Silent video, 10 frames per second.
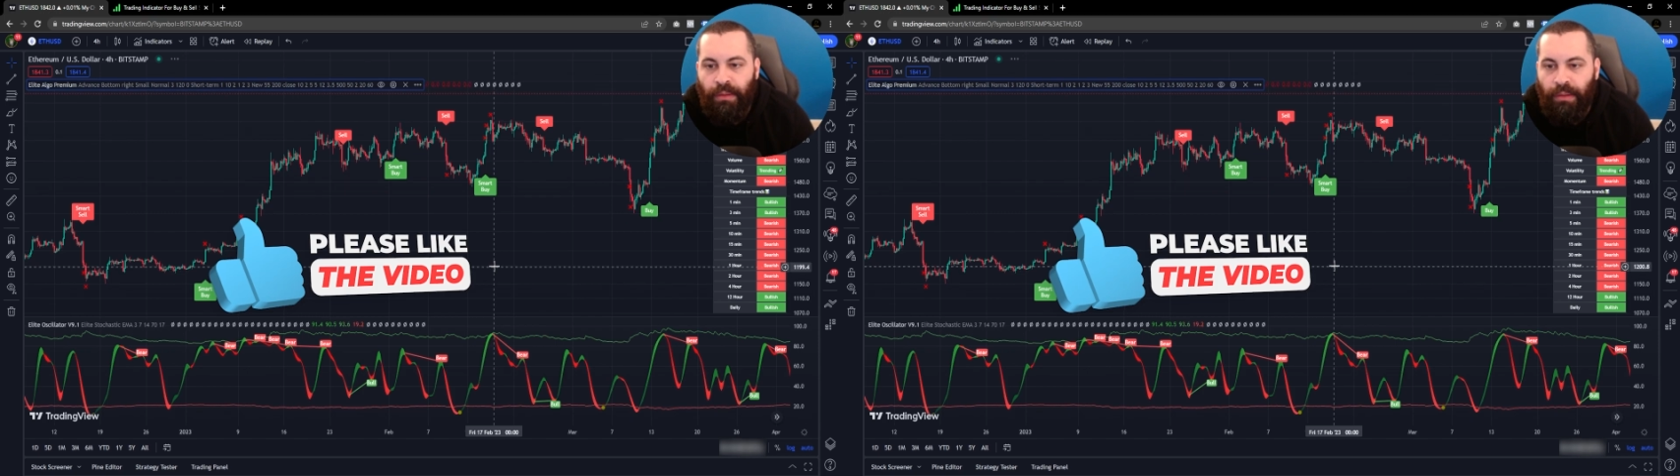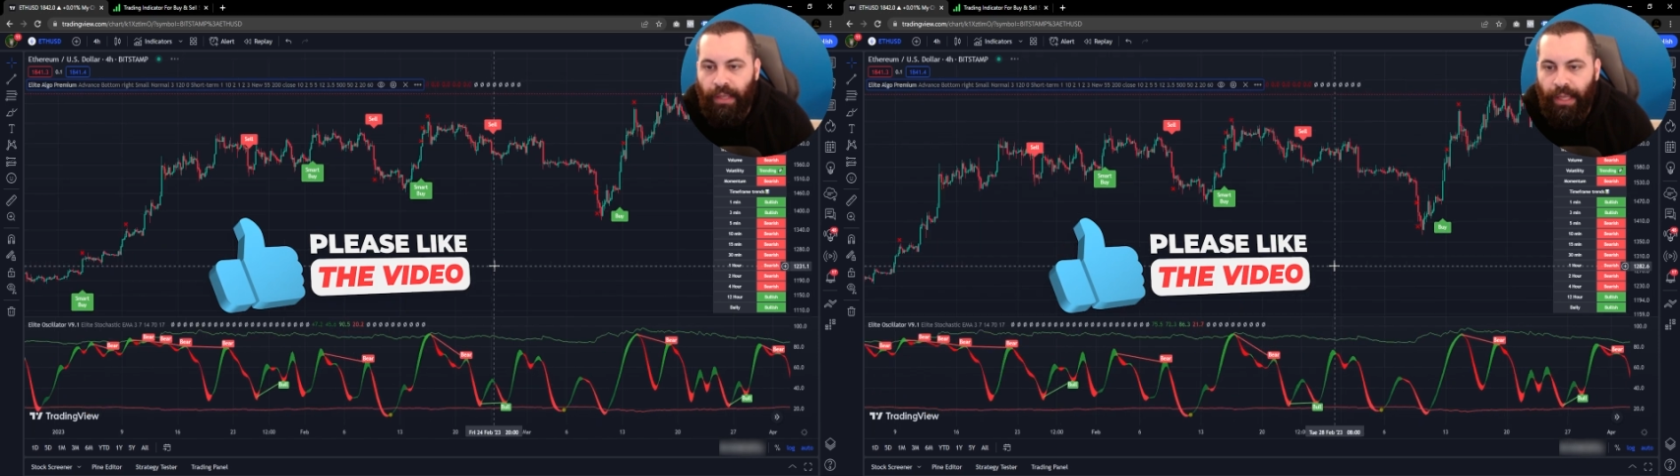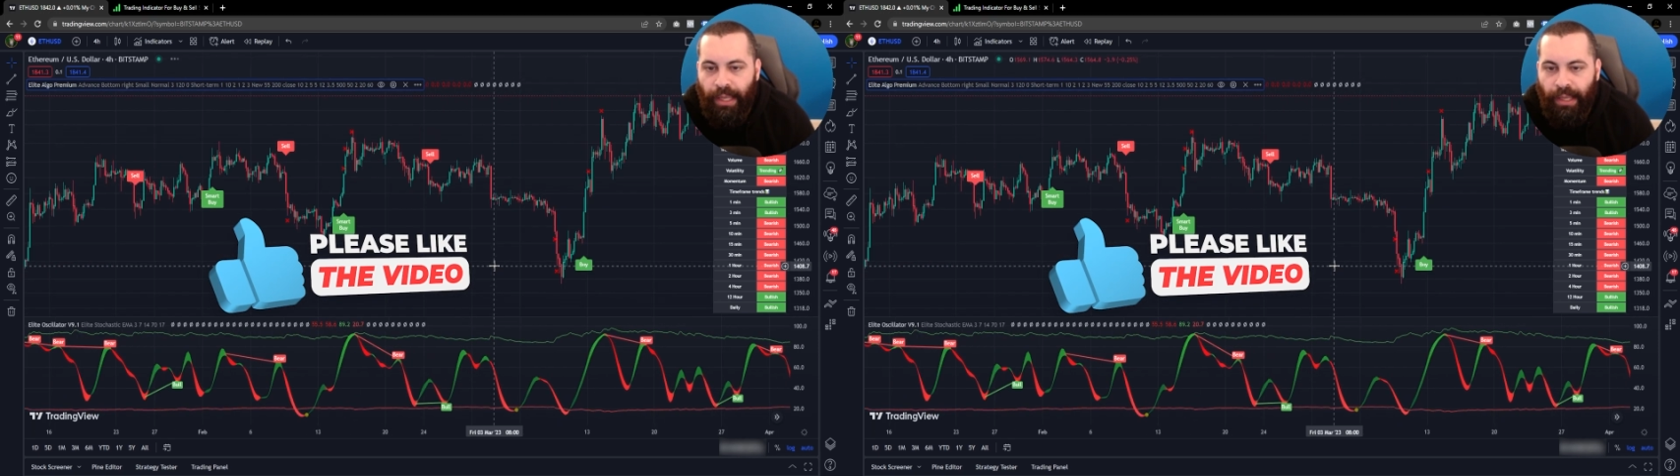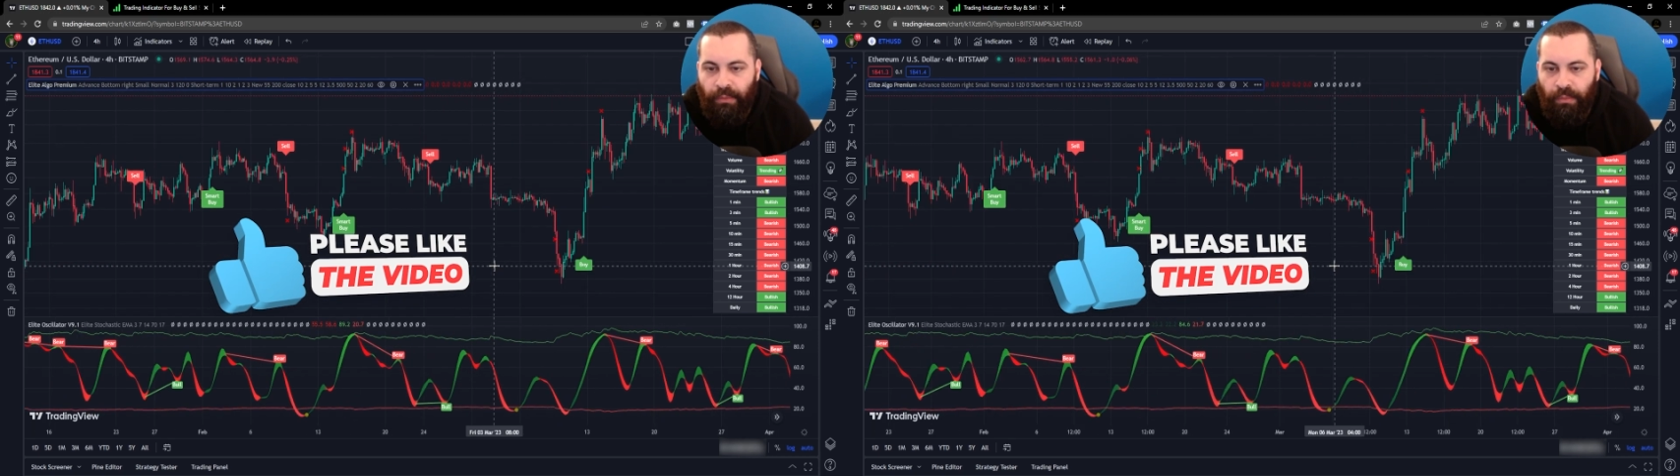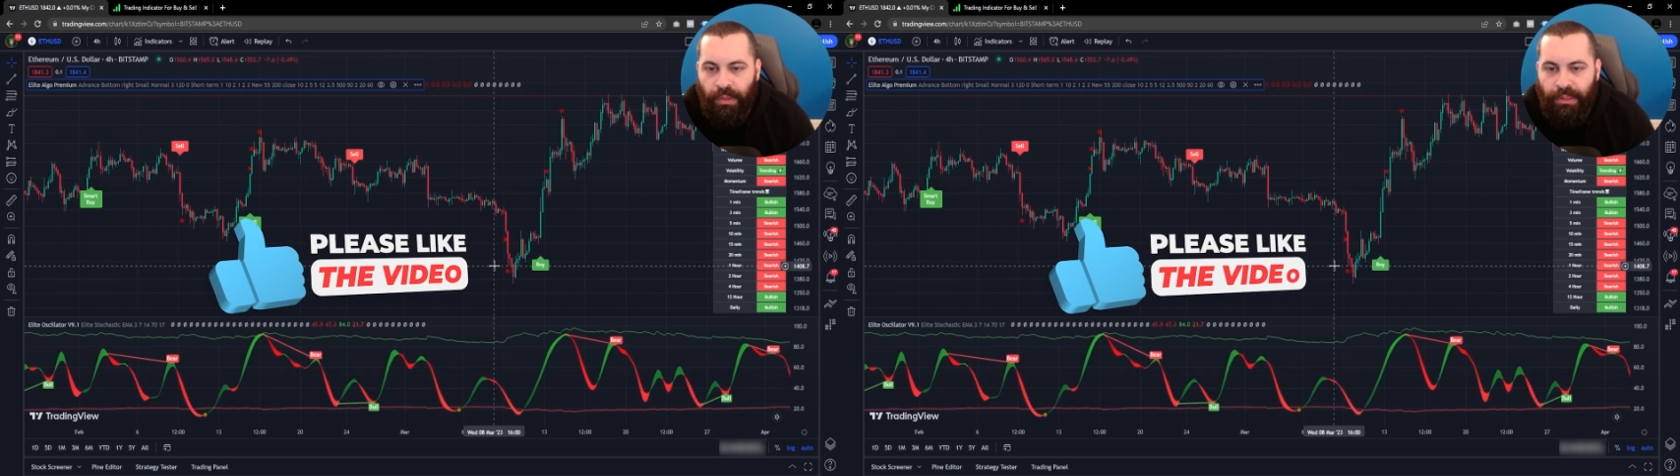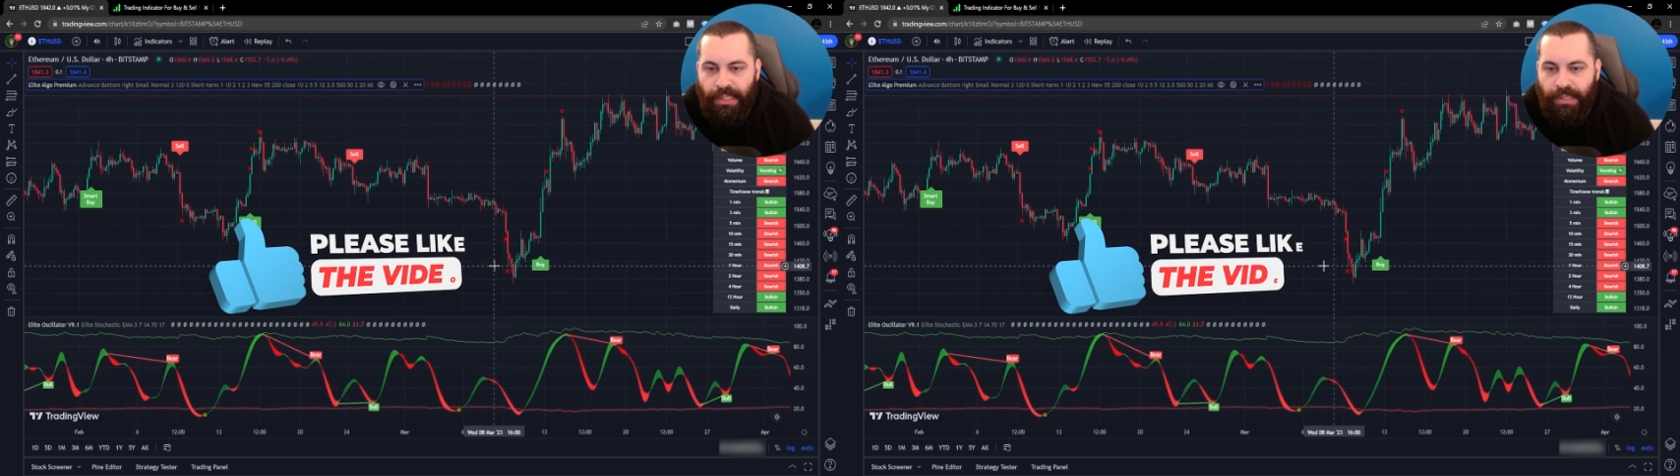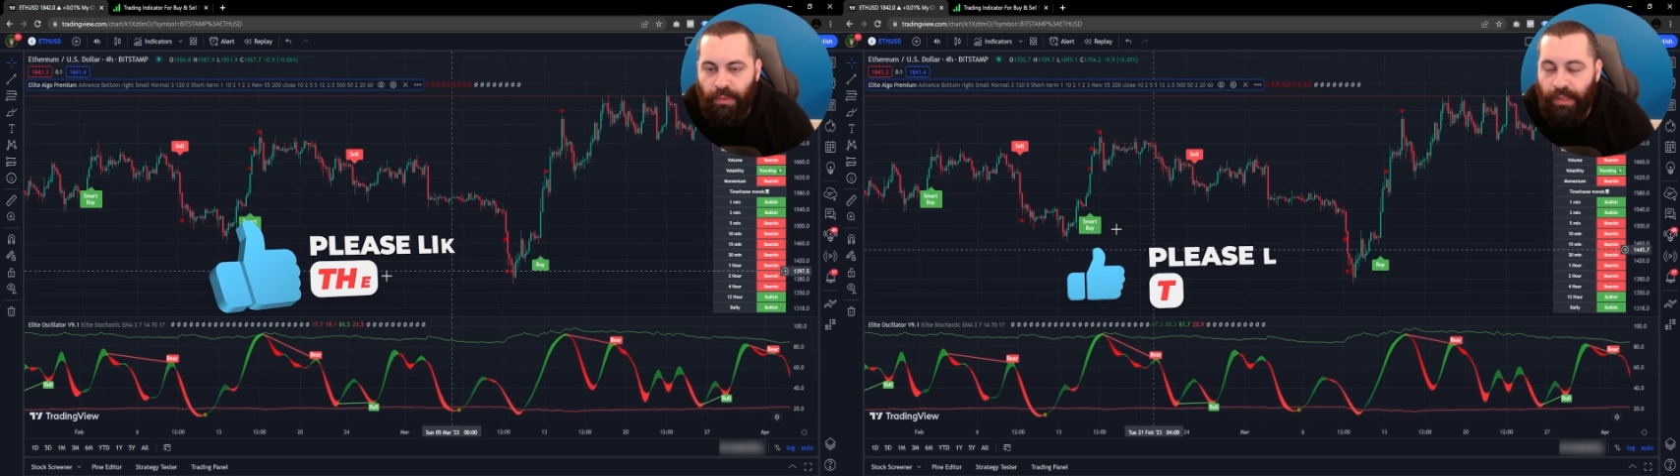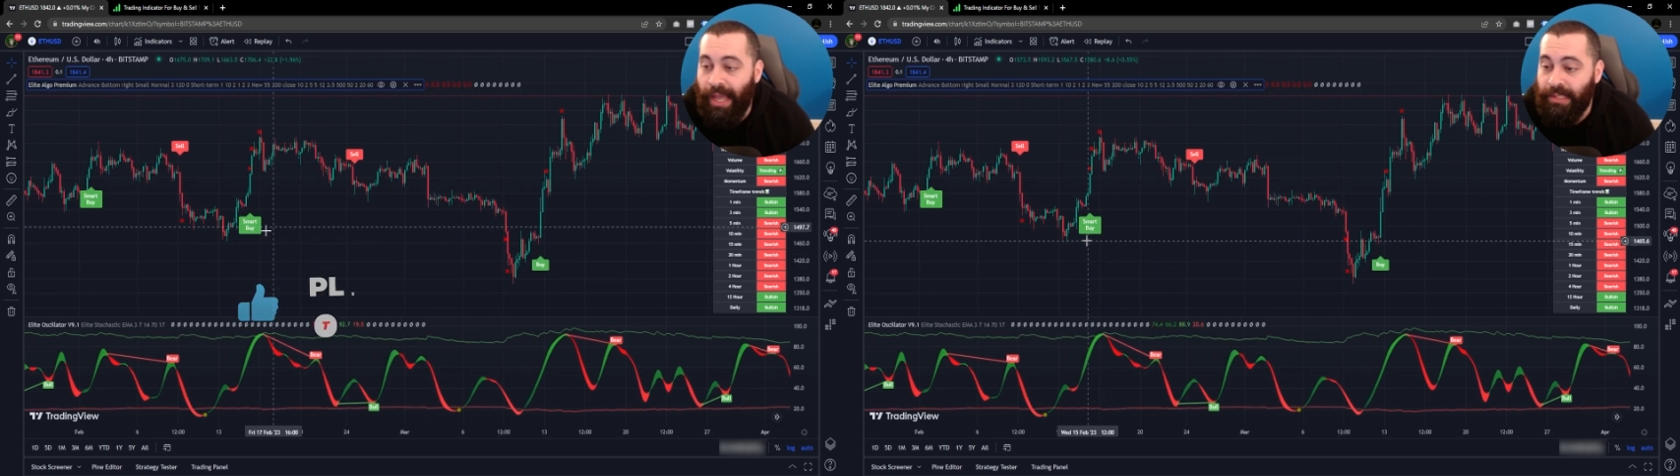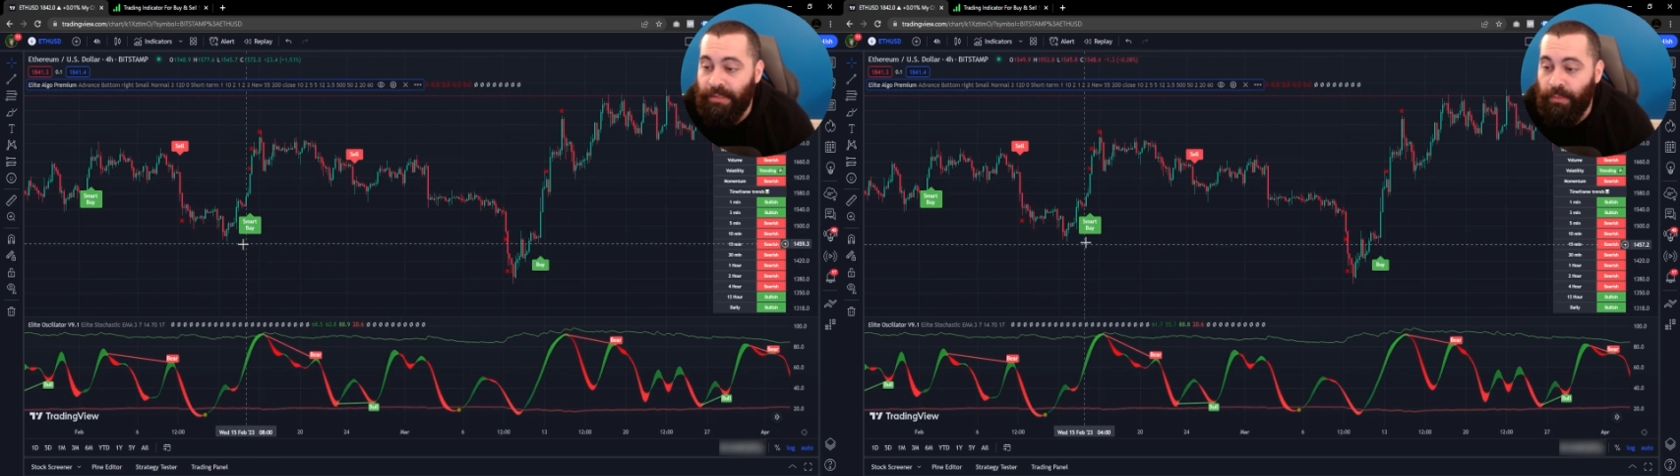And what this next